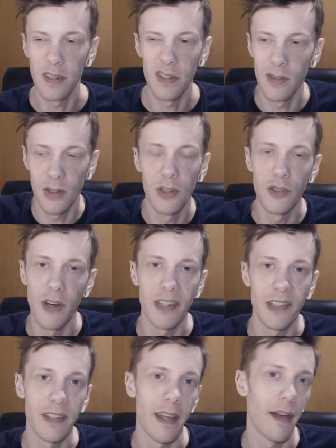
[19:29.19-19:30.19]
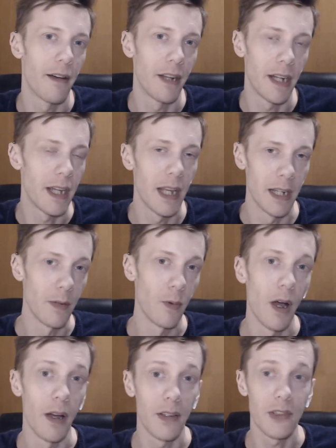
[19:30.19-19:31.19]
you can dress it down and it, and it
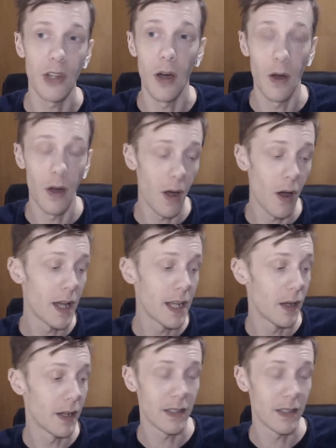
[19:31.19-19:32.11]
works I, I like